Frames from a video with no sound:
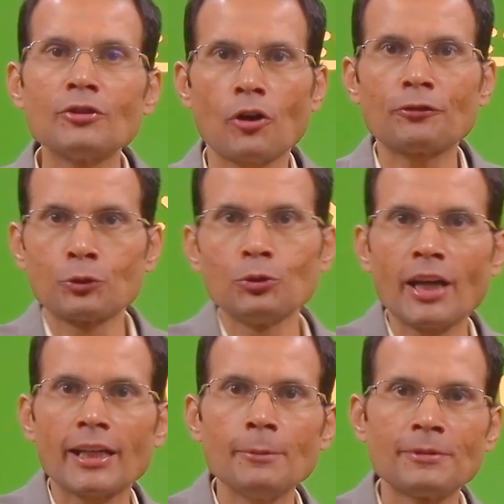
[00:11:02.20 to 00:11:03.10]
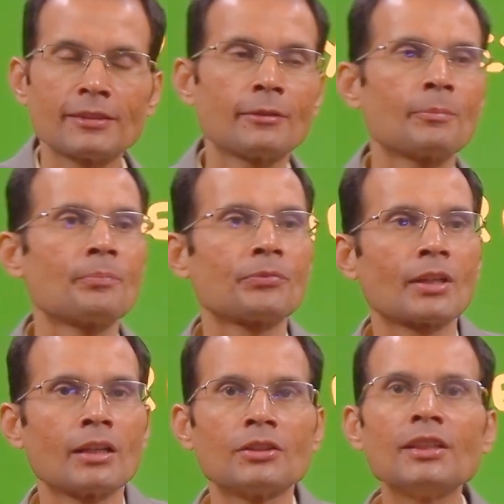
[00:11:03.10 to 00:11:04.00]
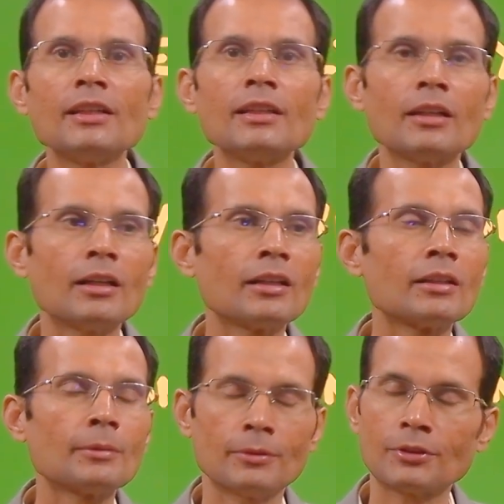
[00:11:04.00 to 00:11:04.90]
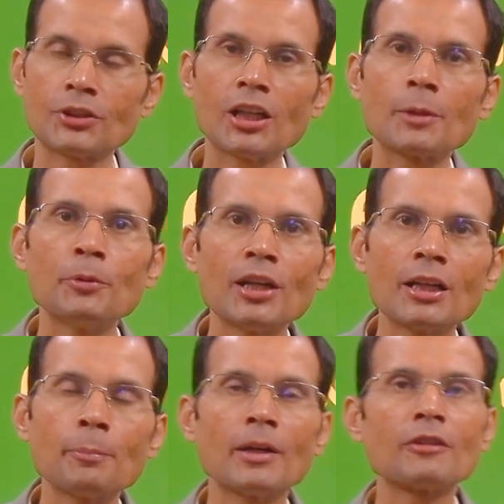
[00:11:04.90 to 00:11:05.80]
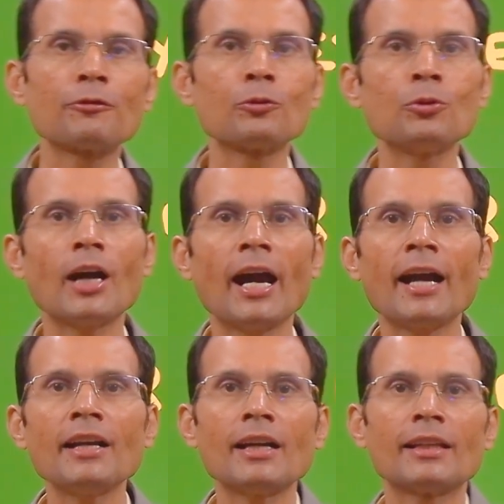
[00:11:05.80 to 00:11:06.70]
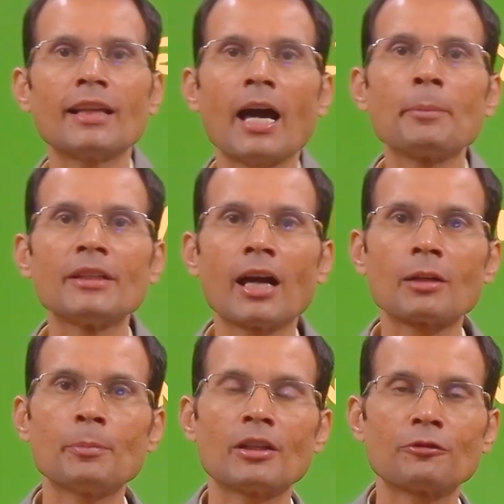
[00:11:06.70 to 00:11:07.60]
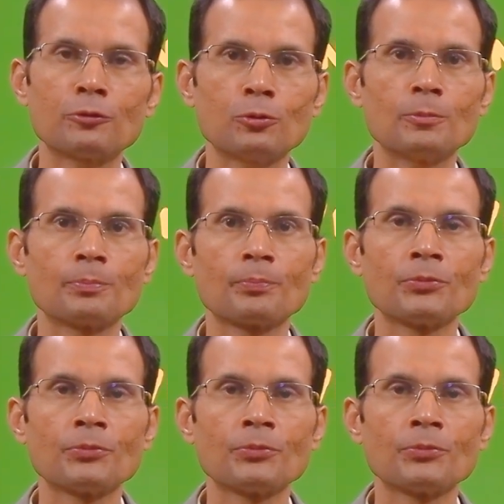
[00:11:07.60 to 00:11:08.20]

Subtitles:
is of two types, the turbulent blood flow and laminar blood flow.